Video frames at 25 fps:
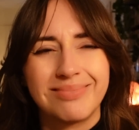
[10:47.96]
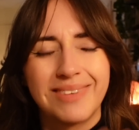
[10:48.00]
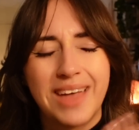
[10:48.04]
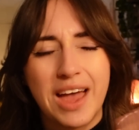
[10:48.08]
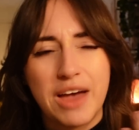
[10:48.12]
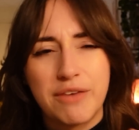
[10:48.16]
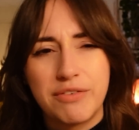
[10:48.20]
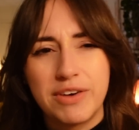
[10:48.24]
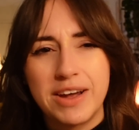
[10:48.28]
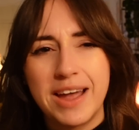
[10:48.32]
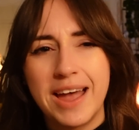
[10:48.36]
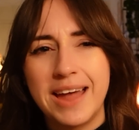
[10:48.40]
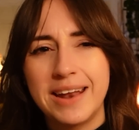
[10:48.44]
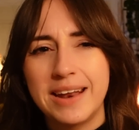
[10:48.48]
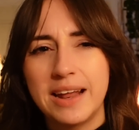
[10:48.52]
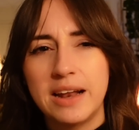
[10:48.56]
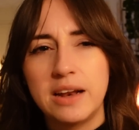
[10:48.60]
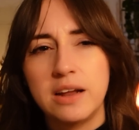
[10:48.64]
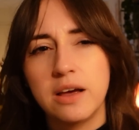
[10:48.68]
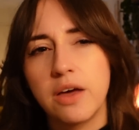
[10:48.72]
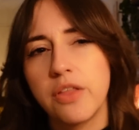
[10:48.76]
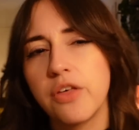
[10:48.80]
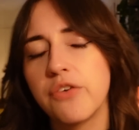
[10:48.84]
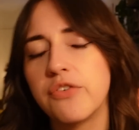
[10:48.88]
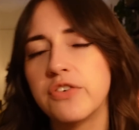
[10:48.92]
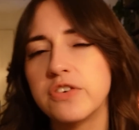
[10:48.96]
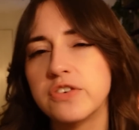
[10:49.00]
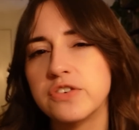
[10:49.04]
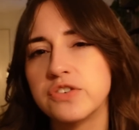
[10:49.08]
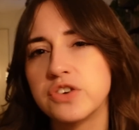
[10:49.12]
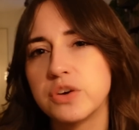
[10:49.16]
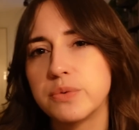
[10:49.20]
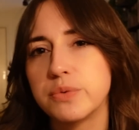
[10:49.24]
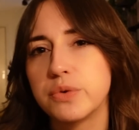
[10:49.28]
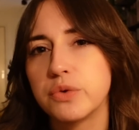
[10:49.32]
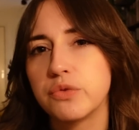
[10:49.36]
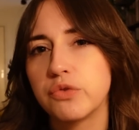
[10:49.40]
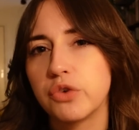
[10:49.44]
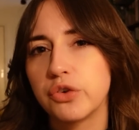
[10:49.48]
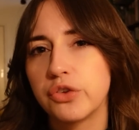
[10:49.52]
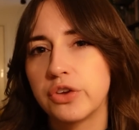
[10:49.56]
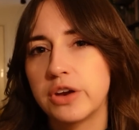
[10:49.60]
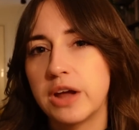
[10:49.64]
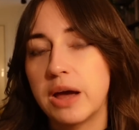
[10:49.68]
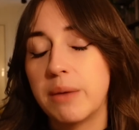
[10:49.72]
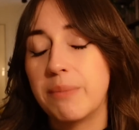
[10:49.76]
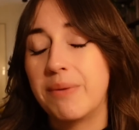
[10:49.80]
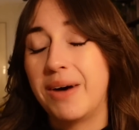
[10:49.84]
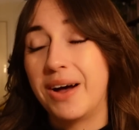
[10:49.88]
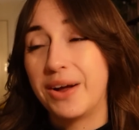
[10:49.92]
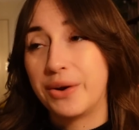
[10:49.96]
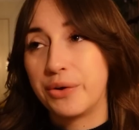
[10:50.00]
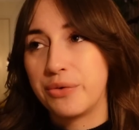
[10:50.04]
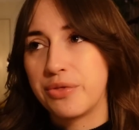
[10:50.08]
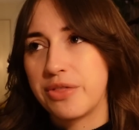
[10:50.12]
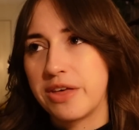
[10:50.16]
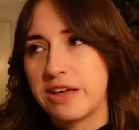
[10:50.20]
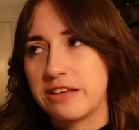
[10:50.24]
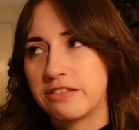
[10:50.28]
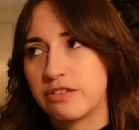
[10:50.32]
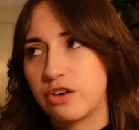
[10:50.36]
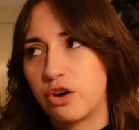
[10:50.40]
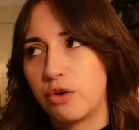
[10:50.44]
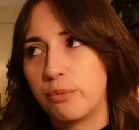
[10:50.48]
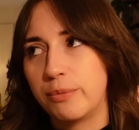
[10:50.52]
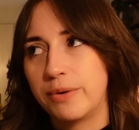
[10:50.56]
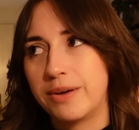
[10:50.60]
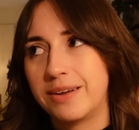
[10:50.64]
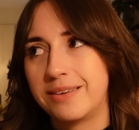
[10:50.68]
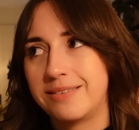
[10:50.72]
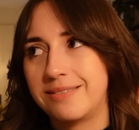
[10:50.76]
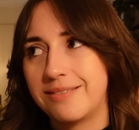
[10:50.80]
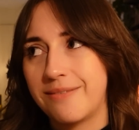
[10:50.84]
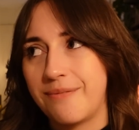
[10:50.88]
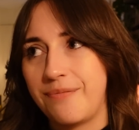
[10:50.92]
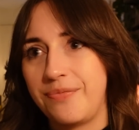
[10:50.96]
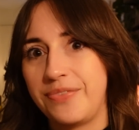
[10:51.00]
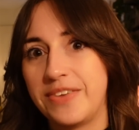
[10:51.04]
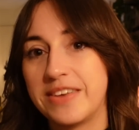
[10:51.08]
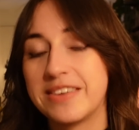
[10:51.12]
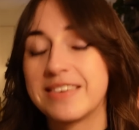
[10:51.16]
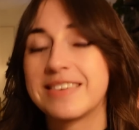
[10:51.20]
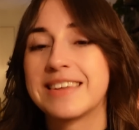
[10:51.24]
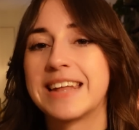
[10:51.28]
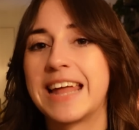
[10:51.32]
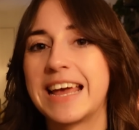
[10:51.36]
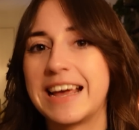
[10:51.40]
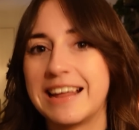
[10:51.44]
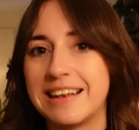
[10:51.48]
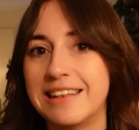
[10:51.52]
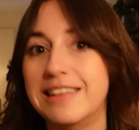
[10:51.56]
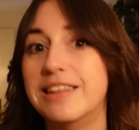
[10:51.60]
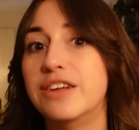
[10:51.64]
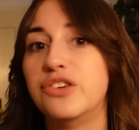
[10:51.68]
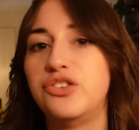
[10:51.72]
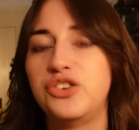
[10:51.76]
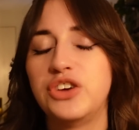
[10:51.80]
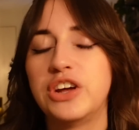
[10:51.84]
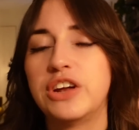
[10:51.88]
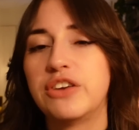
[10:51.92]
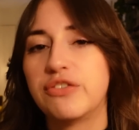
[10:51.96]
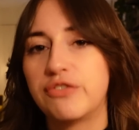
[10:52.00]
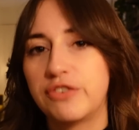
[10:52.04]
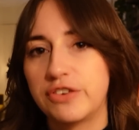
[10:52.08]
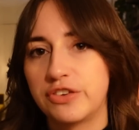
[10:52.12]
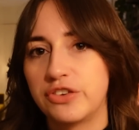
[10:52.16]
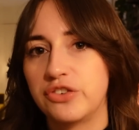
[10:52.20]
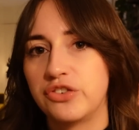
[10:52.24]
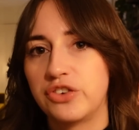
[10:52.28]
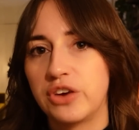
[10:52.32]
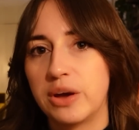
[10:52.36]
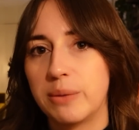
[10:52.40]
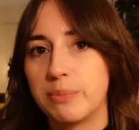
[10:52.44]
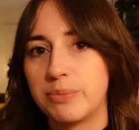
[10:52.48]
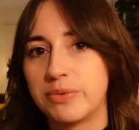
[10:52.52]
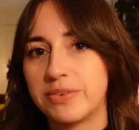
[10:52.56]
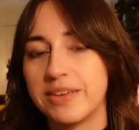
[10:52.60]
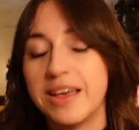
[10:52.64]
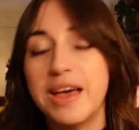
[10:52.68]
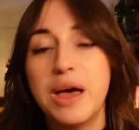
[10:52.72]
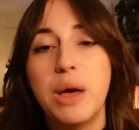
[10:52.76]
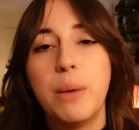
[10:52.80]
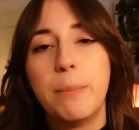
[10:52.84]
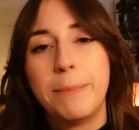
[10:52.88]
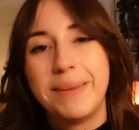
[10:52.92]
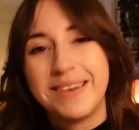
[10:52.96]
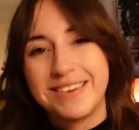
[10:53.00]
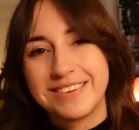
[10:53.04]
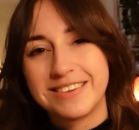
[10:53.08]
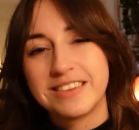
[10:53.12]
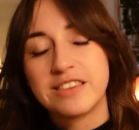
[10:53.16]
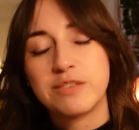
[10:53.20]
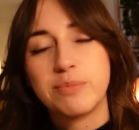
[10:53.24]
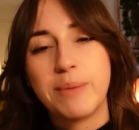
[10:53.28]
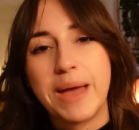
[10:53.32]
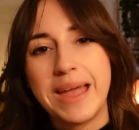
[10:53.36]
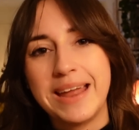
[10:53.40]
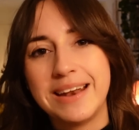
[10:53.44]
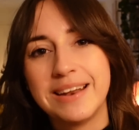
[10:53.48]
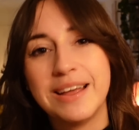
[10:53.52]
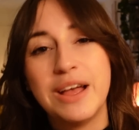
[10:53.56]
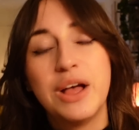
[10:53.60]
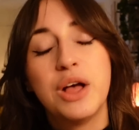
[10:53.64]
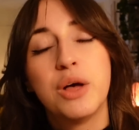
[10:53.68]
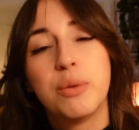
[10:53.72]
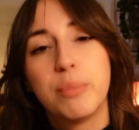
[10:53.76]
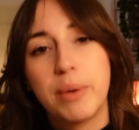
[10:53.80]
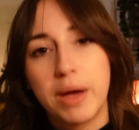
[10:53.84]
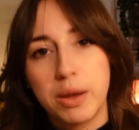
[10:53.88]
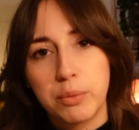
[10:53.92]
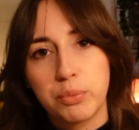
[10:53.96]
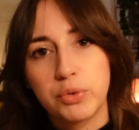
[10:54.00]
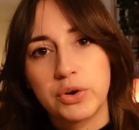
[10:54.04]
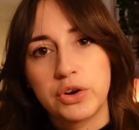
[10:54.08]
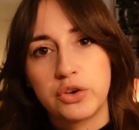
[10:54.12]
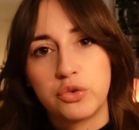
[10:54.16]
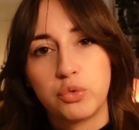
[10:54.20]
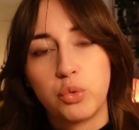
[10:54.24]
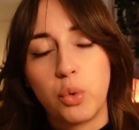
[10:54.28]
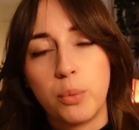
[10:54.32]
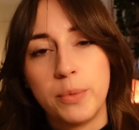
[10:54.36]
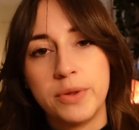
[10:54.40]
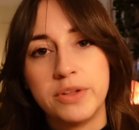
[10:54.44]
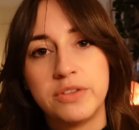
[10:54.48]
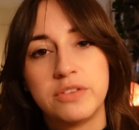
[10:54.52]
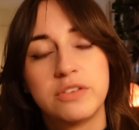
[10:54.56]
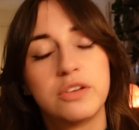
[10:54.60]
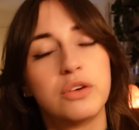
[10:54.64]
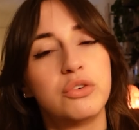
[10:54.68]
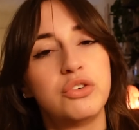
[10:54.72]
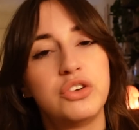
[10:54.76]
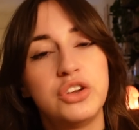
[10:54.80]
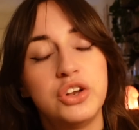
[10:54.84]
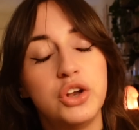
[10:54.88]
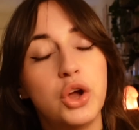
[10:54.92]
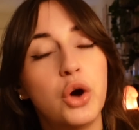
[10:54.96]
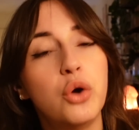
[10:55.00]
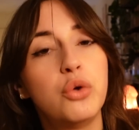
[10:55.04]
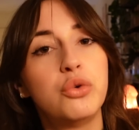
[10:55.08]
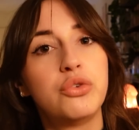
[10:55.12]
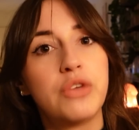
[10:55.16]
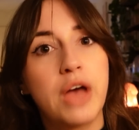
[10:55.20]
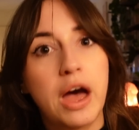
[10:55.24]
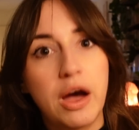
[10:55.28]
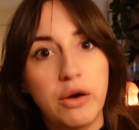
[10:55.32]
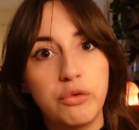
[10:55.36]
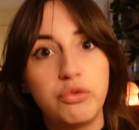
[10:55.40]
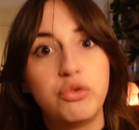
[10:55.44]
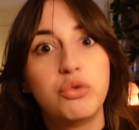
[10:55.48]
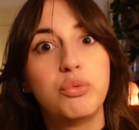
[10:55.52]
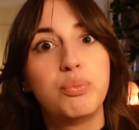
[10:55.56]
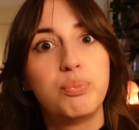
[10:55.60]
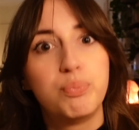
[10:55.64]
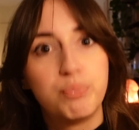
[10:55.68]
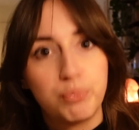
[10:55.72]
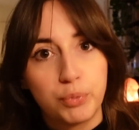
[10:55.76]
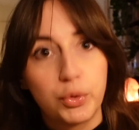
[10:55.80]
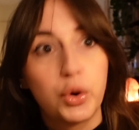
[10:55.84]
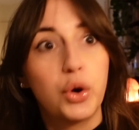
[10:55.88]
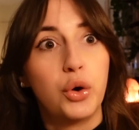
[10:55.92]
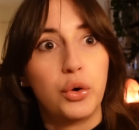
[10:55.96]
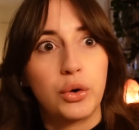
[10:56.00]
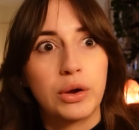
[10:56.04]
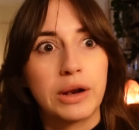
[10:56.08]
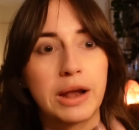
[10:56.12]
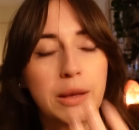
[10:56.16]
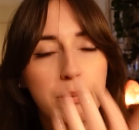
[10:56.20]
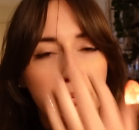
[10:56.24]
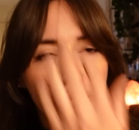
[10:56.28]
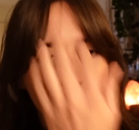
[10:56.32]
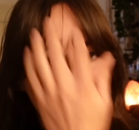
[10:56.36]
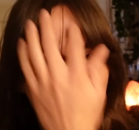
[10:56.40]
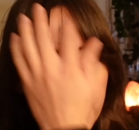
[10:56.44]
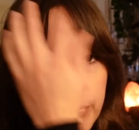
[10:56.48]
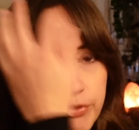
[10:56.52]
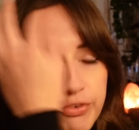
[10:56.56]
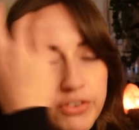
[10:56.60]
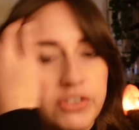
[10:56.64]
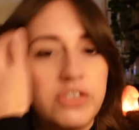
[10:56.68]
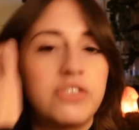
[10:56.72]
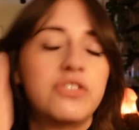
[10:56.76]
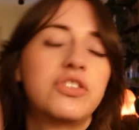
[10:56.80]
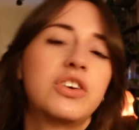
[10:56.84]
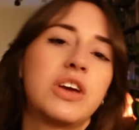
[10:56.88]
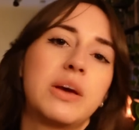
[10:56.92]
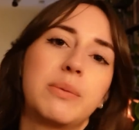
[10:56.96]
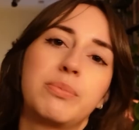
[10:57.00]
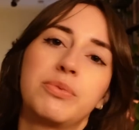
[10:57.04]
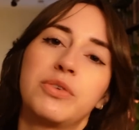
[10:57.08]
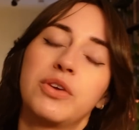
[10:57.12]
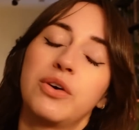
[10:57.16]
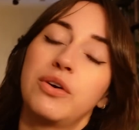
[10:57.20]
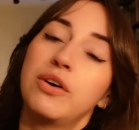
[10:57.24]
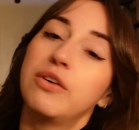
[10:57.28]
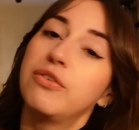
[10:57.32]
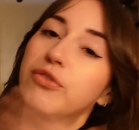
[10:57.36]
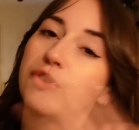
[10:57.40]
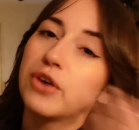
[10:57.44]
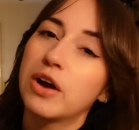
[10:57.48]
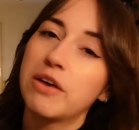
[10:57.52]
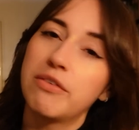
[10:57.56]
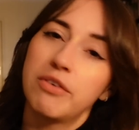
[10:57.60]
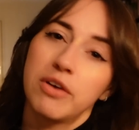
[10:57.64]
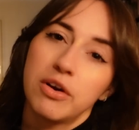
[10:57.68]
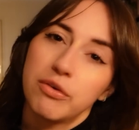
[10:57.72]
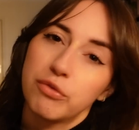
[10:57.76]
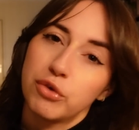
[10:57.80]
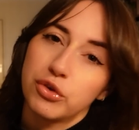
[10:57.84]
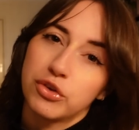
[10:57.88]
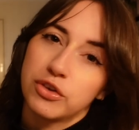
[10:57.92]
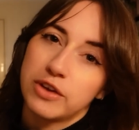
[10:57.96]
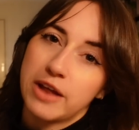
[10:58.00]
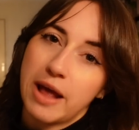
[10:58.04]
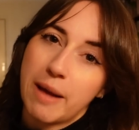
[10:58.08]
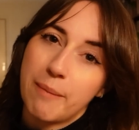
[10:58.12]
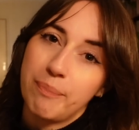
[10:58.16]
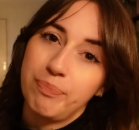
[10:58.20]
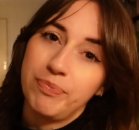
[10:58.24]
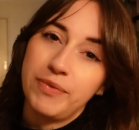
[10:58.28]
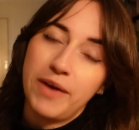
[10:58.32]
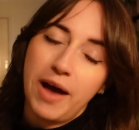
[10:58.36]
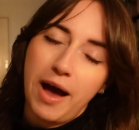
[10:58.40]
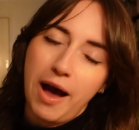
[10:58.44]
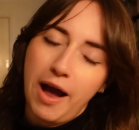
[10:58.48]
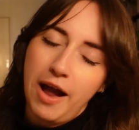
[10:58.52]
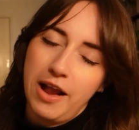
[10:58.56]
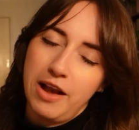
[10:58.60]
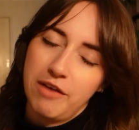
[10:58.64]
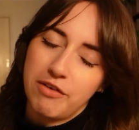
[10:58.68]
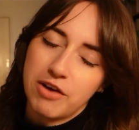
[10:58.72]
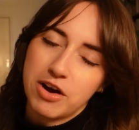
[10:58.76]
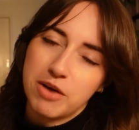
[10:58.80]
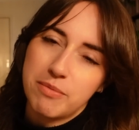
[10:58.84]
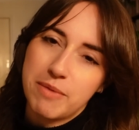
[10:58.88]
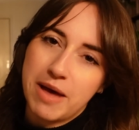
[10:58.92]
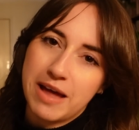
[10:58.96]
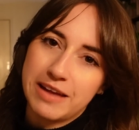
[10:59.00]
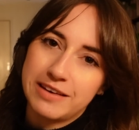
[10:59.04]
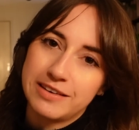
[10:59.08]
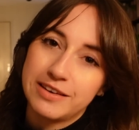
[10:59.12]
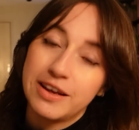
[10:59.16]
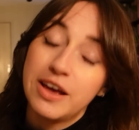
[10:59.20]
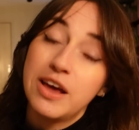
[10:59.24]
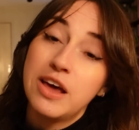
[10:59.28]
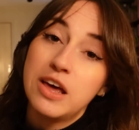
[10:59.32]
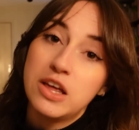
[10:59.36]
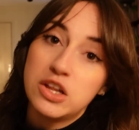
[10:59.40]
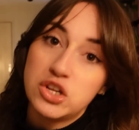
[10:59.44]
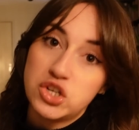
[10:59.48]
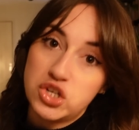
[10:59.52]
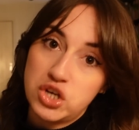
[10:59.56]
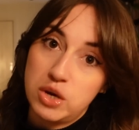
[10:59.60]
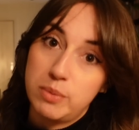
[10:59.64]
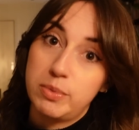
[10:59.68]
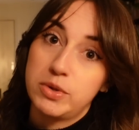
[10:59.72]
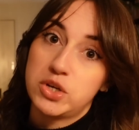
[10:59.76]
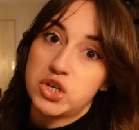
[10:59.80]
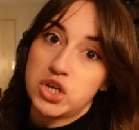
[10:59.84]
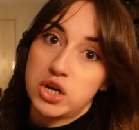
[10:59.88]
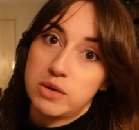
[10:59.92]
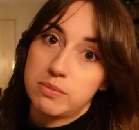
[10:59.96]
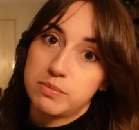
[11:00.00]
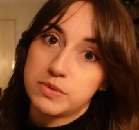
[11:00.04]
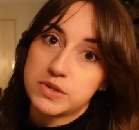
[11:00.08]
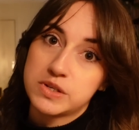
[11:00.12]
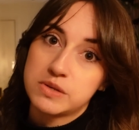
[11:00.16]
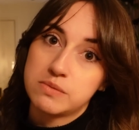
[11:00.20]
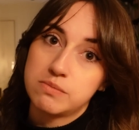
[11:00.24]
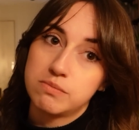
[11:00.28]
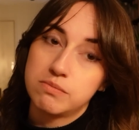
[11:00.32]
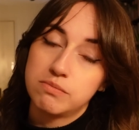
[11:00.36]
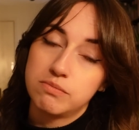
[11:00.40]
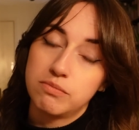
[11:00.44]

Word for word: Have I had any other fish and chips in Rotterdam? I don't think so, but this is like legit fish and chips because it's made by a British woman, so she knows how to cook like proper fish and chips. So if you're ever in Rotterdam, highly recommend Chippy Chips.